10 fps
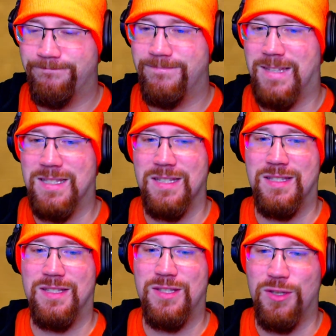This is
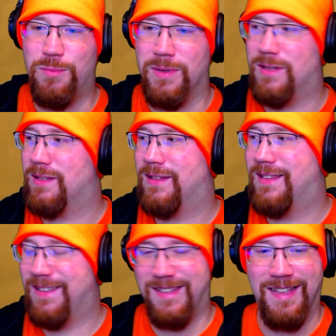stupid.
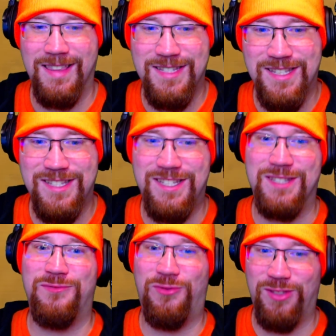This is
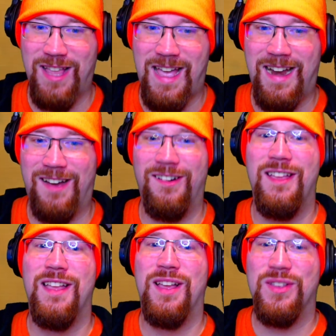just flat out
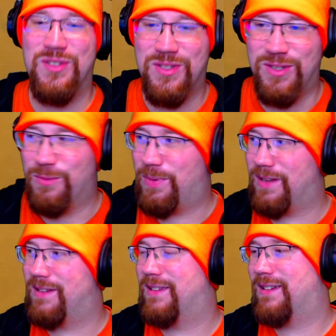
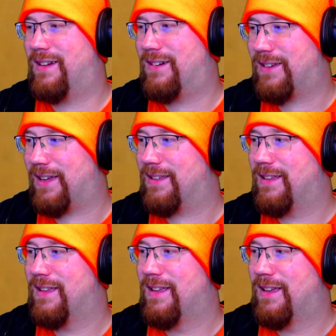stupid. Okay.
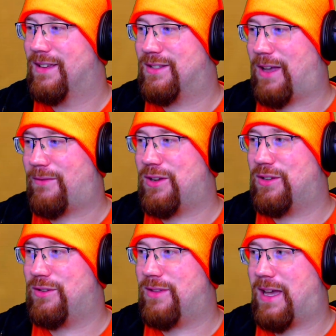So after you
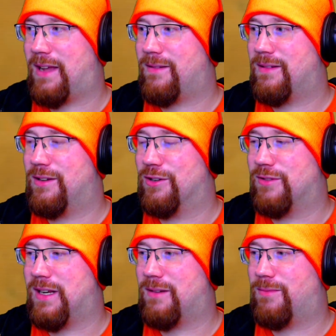do that, you're
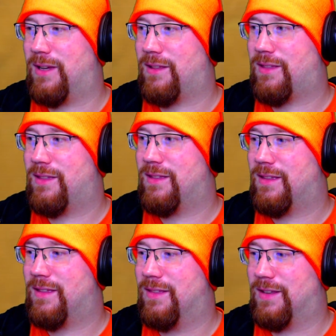greeted with
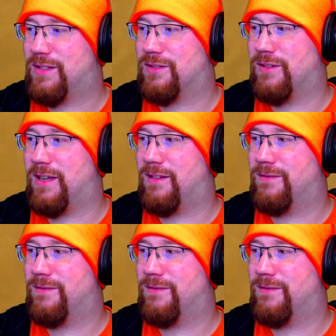this screen.